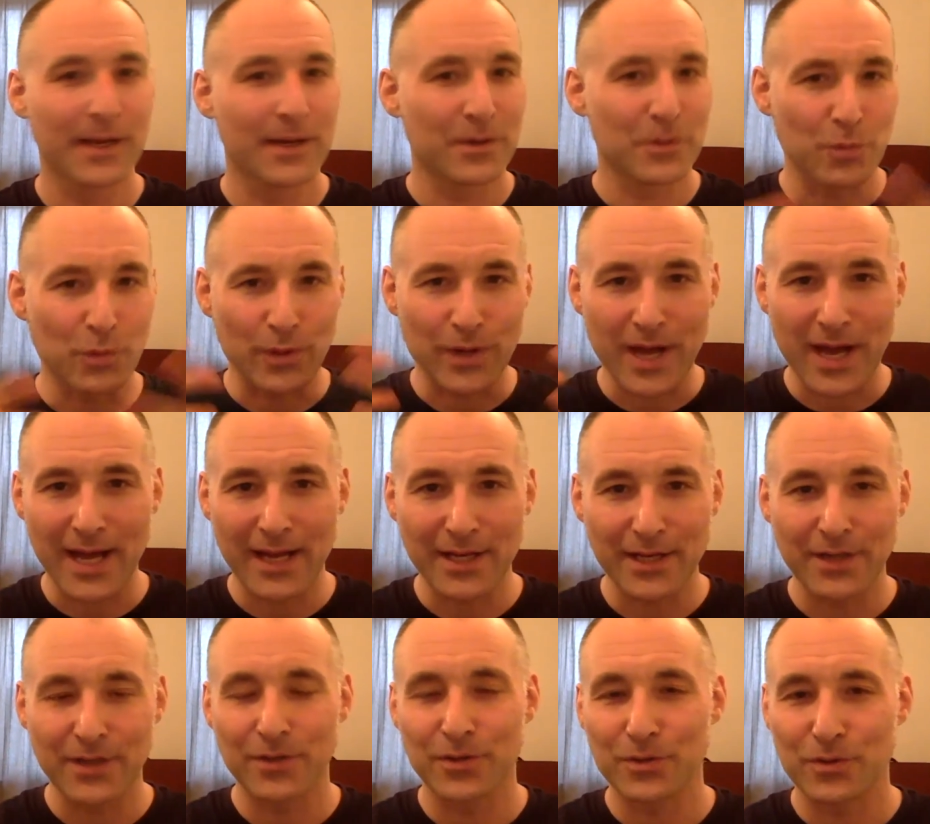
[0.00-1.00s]
we're not
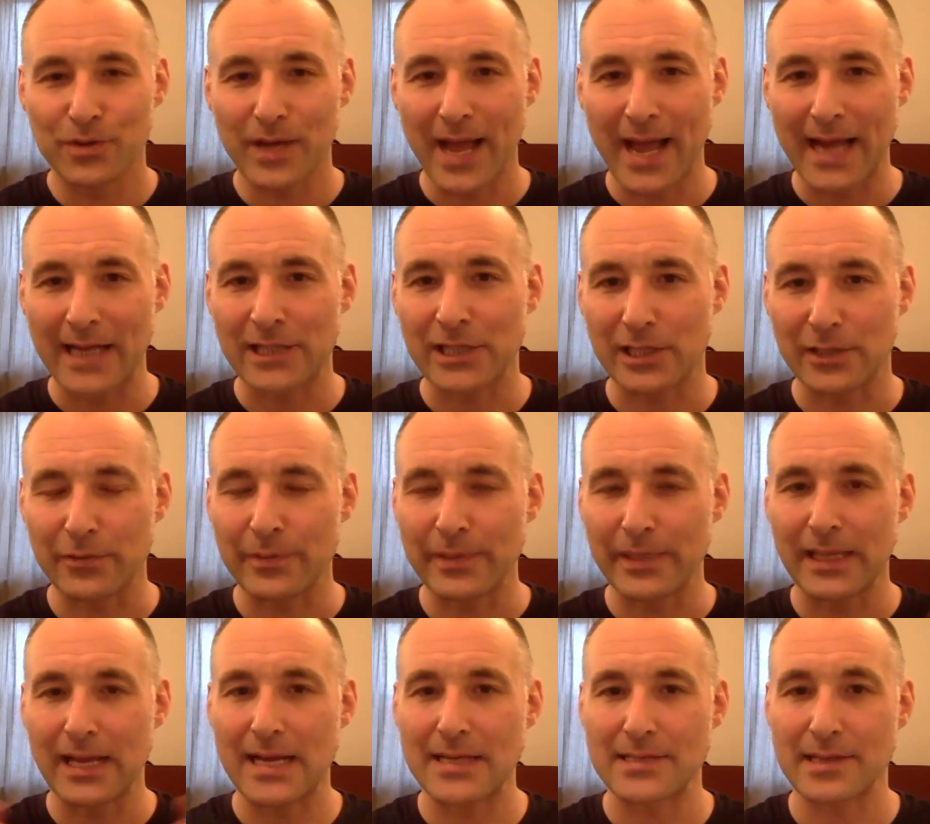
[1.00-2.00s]
actually
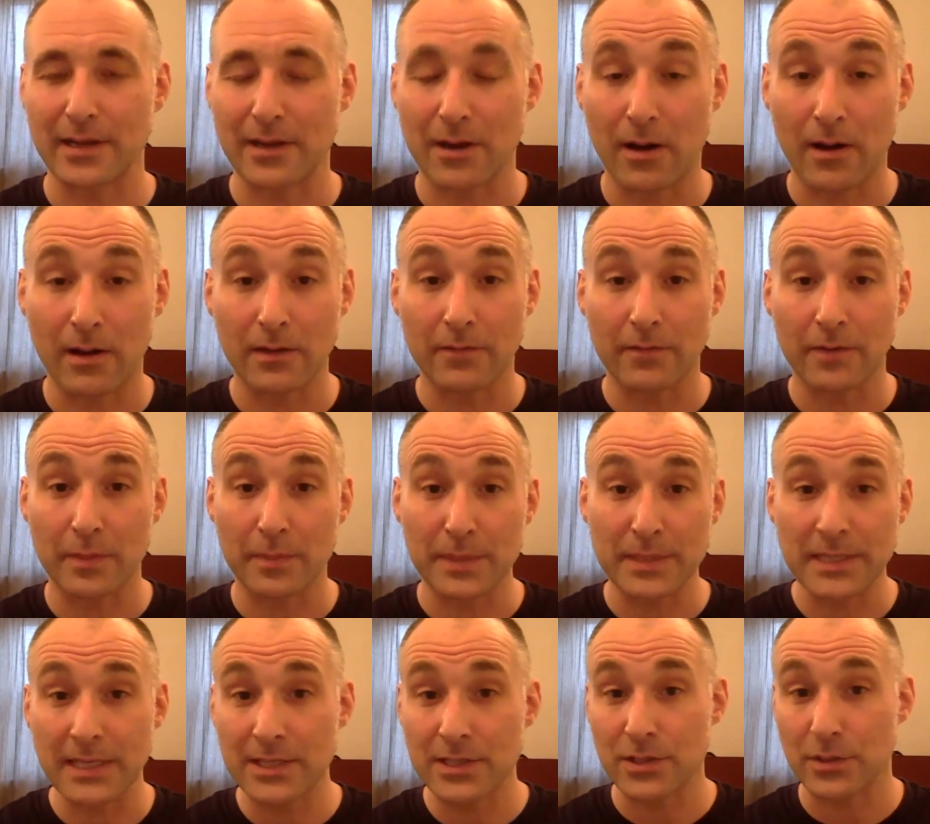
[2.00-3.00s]
realizing all of our
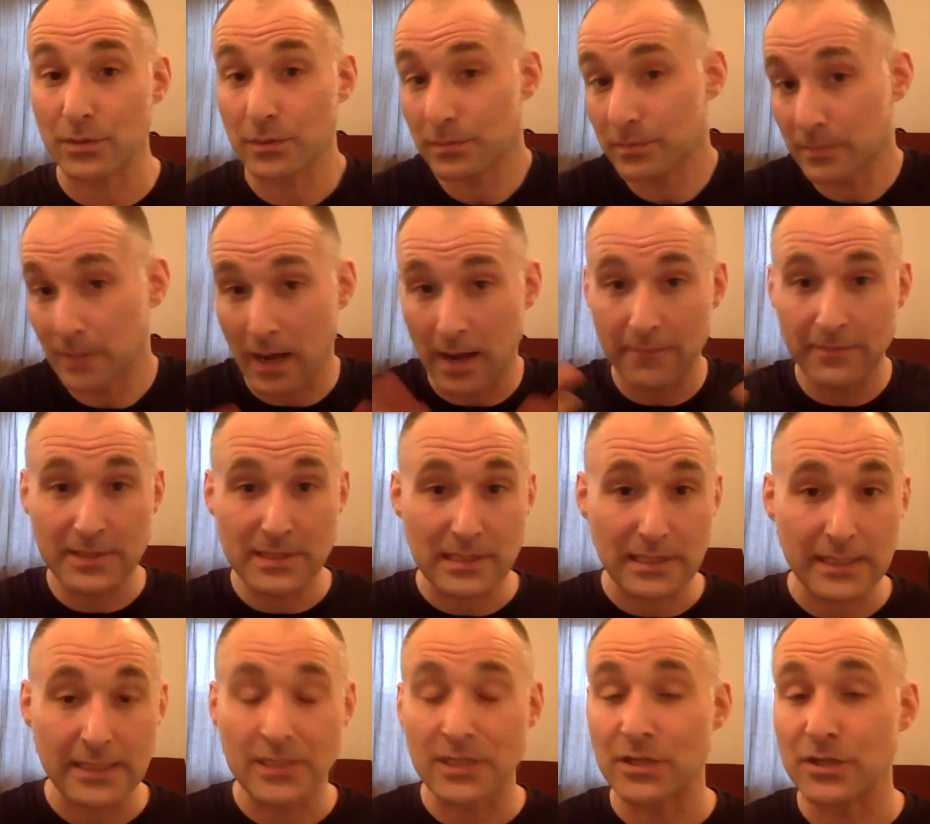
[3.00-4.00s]
potential.
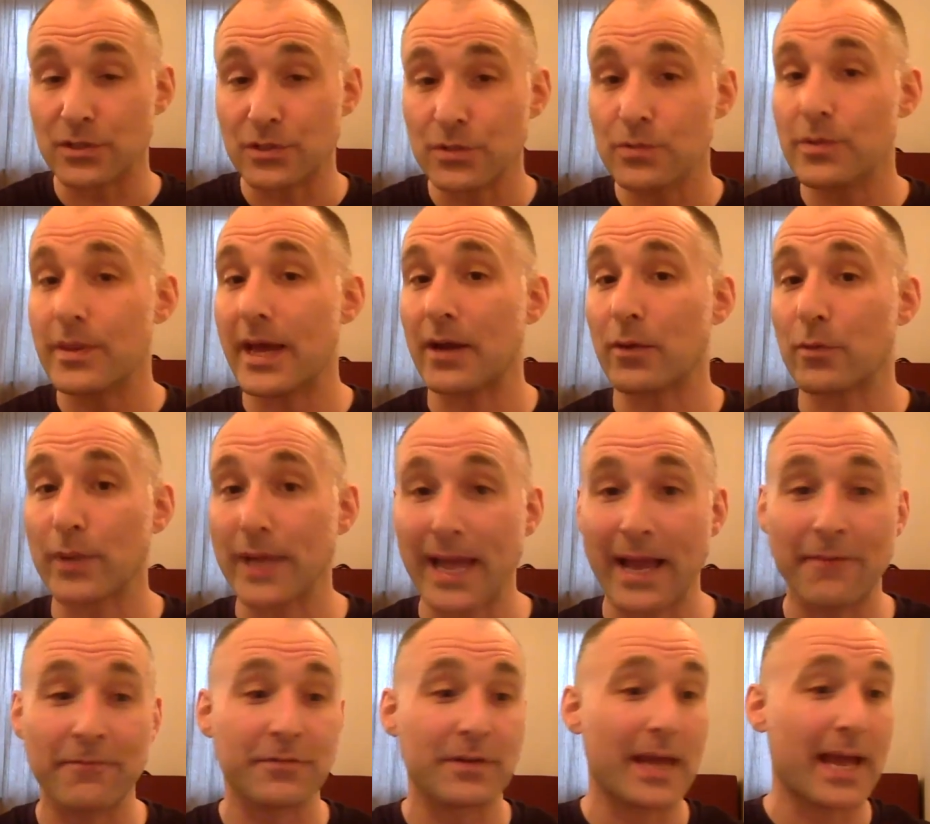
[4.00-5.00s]
Obviously, to do that, we
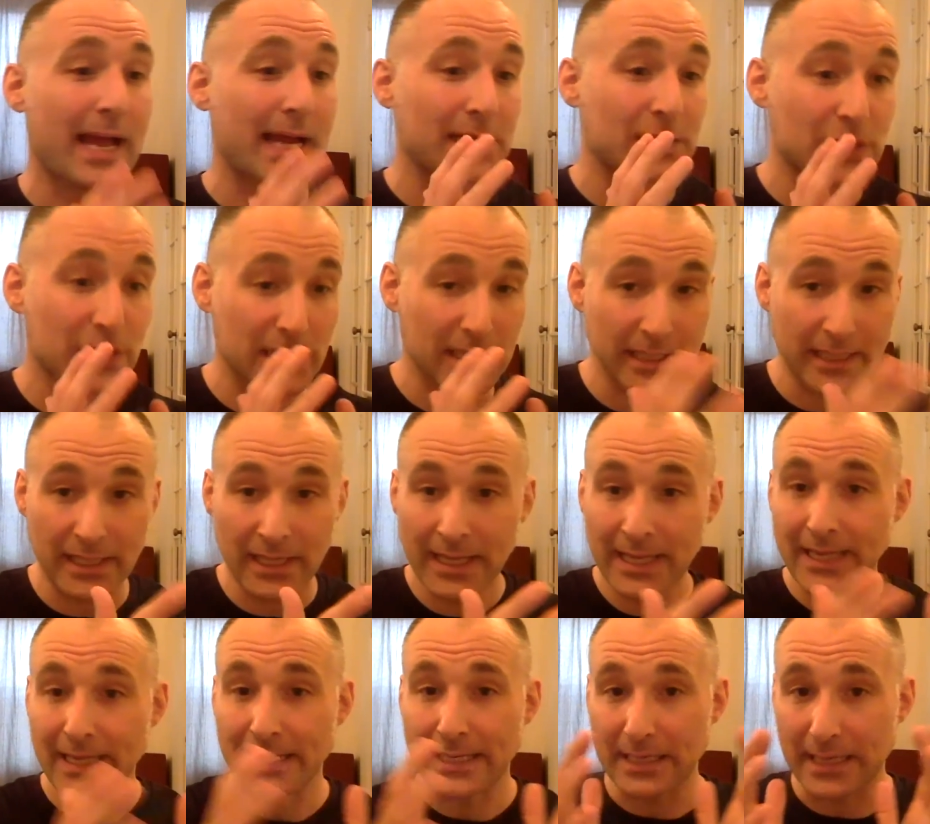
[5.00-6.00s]
have to actually
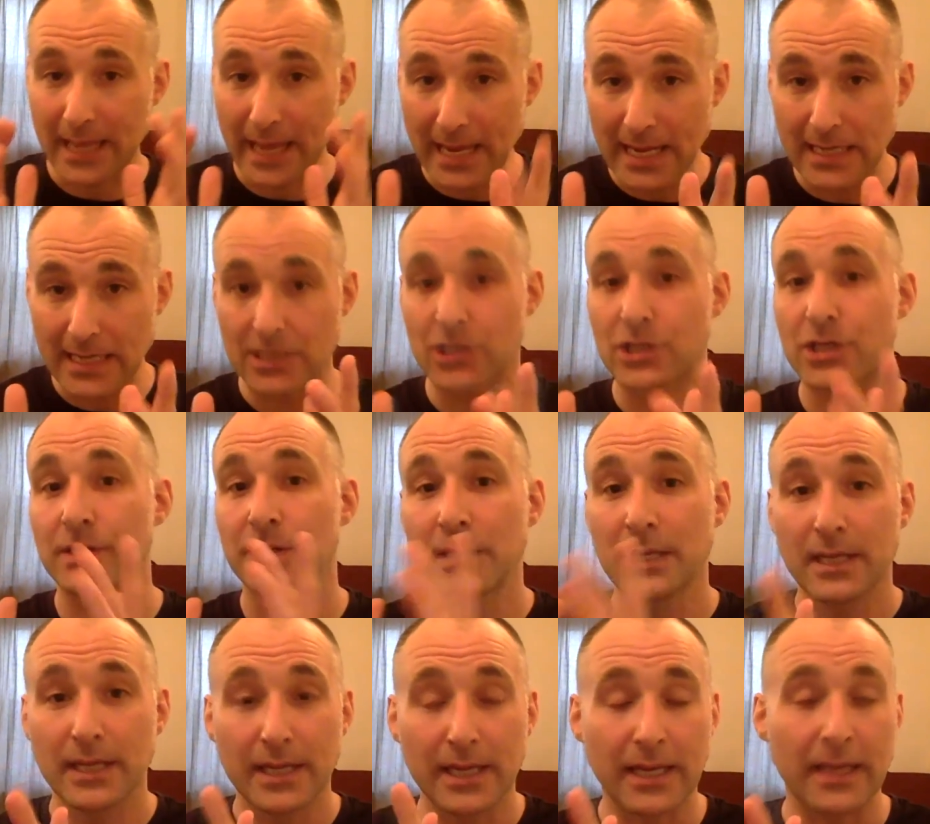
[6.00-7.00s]
engage
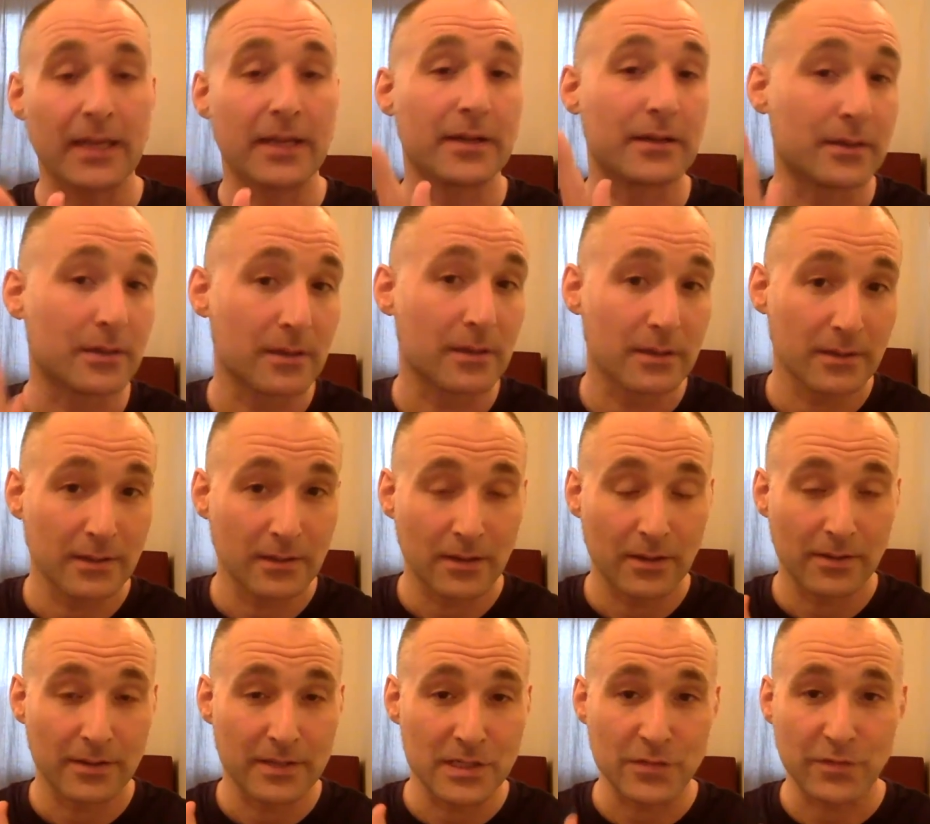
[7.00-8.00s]
in
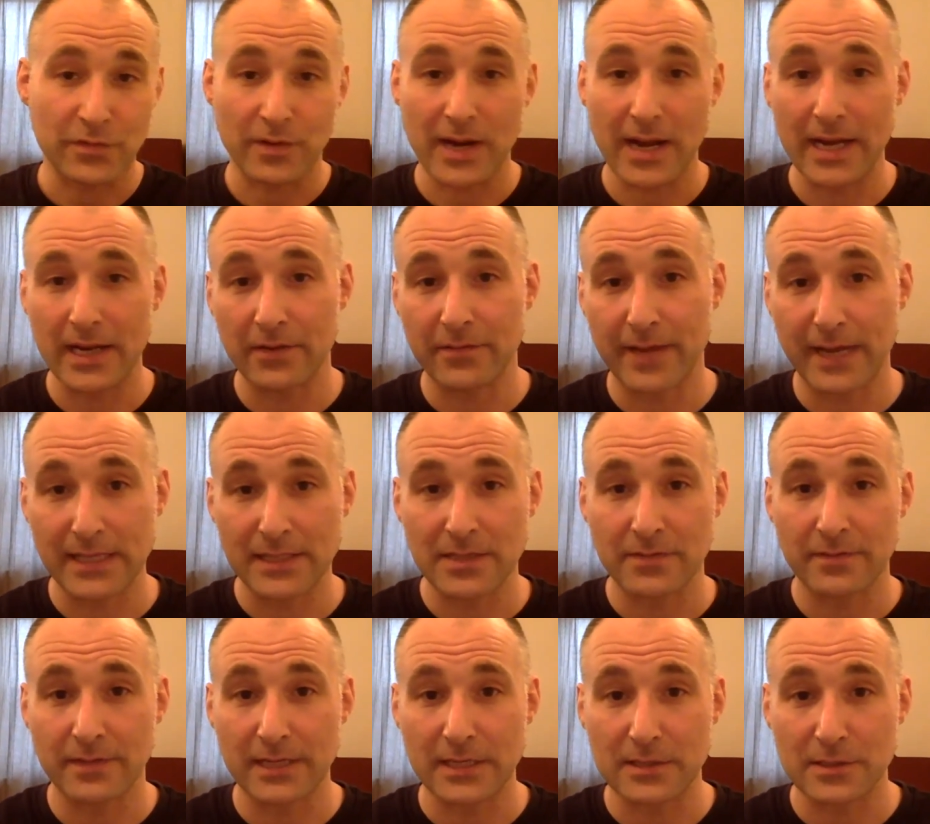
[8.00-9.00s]
this variety of
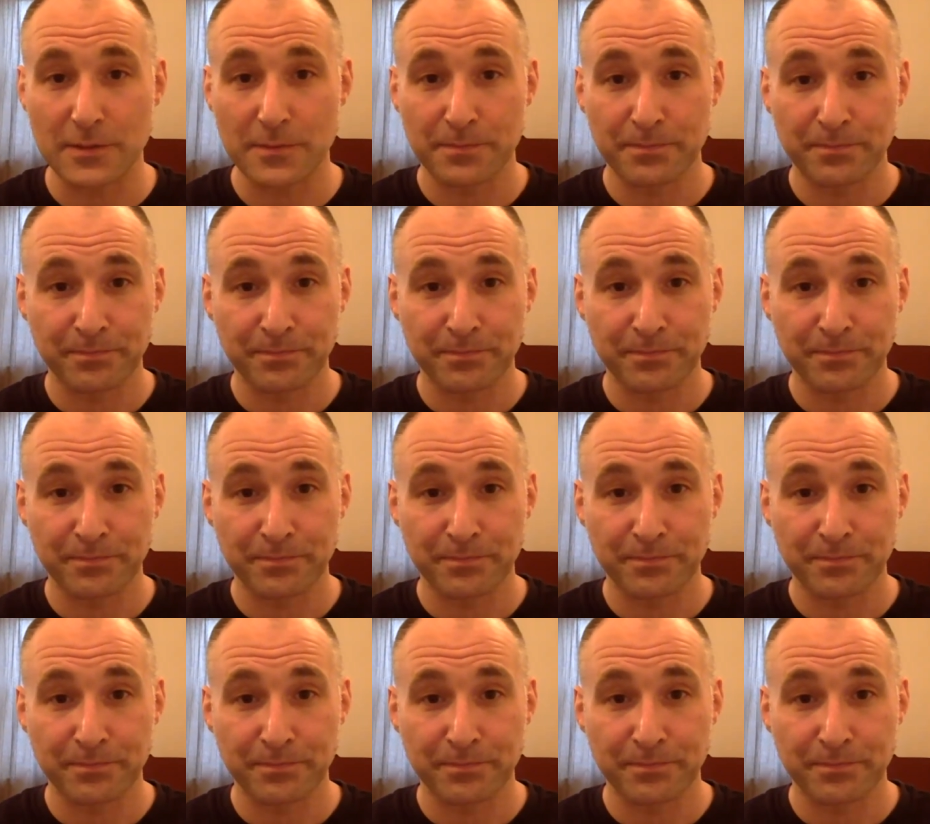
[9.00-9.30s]
activities.